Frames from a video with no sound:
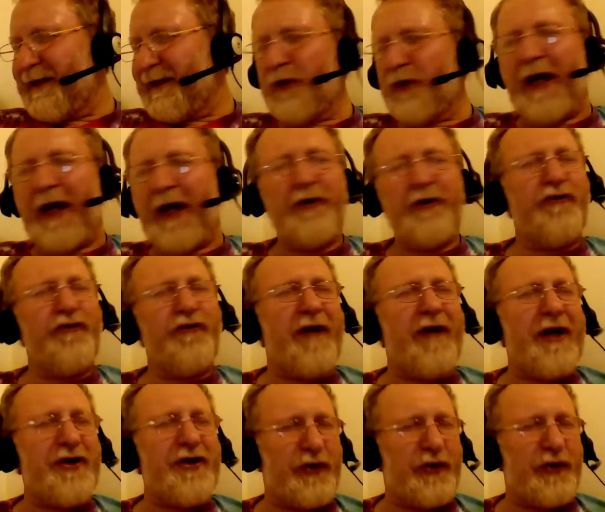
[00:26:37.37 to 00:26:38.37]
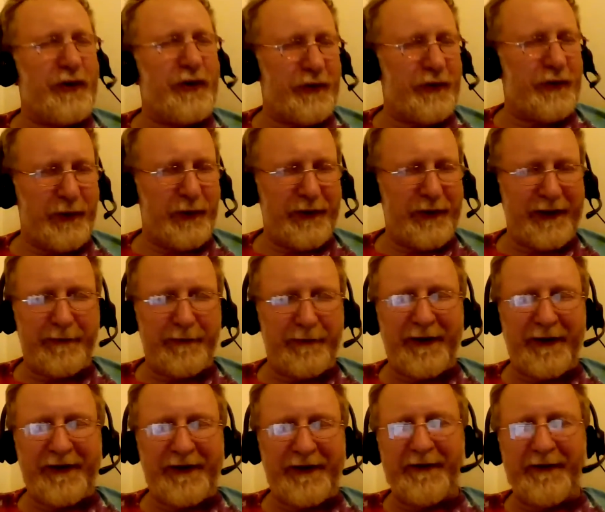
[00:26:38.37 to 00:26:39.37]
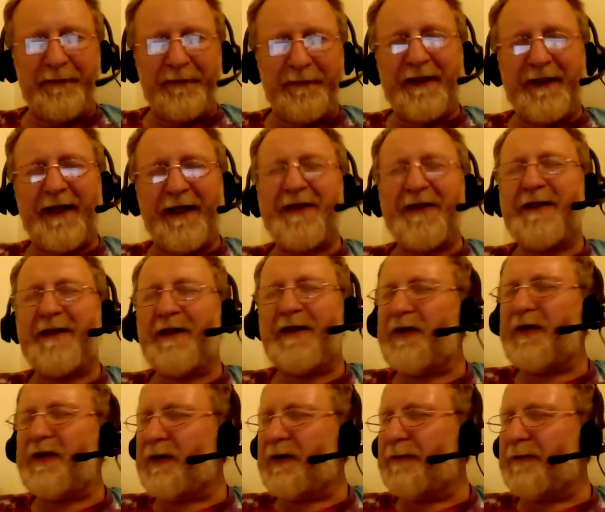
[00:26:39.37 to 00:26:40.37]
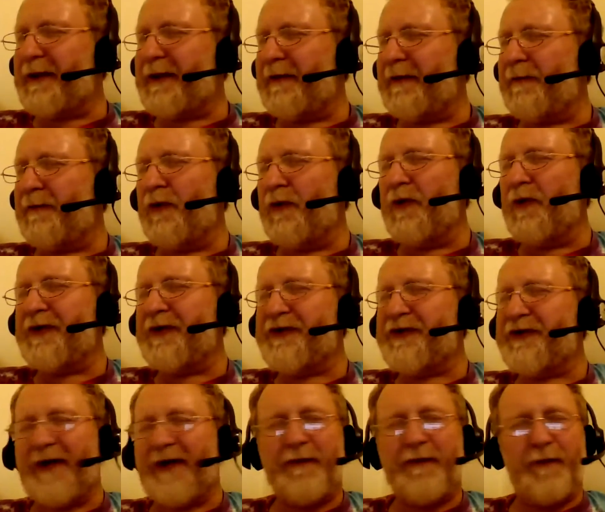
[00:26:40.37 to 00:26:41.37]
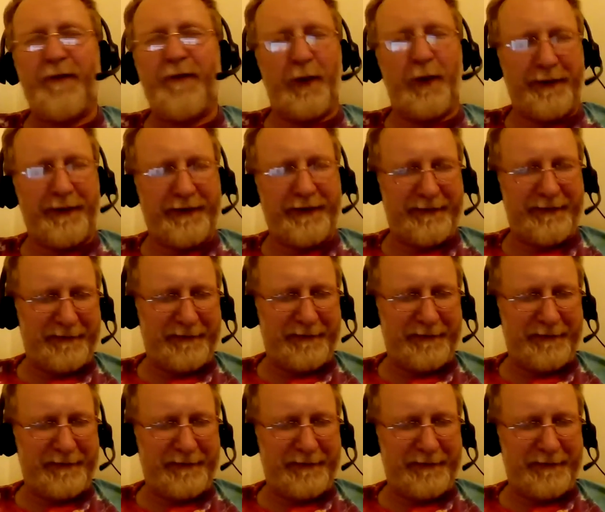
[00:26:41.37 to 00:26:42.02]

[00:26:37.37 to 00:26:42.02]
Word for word: I don't rush you to do that but consider being more straightforward